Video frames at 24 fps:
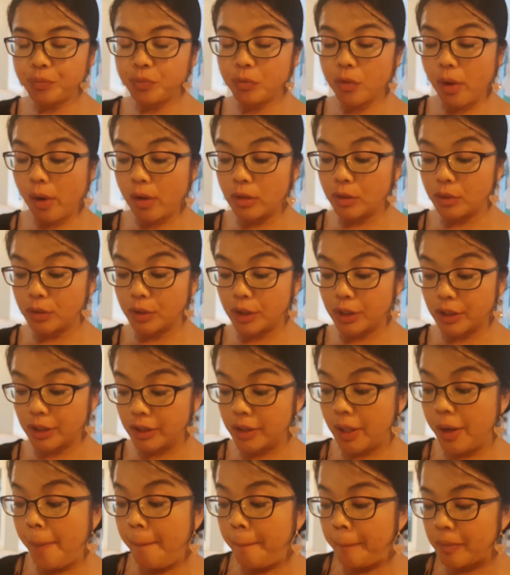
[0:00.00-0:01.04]
It's really good.
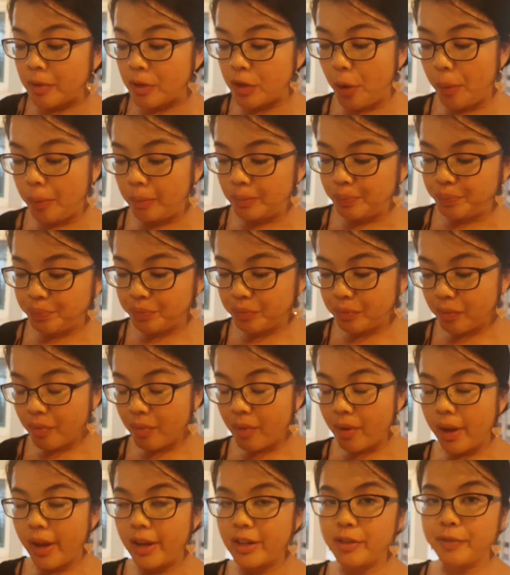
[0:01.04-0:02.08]
So,
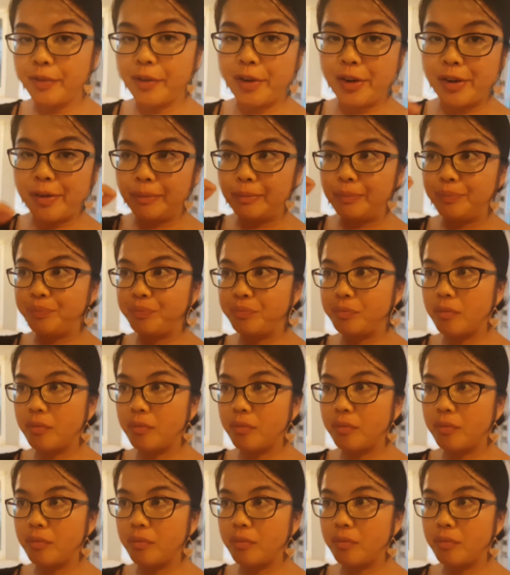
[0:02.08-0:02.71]
it's a very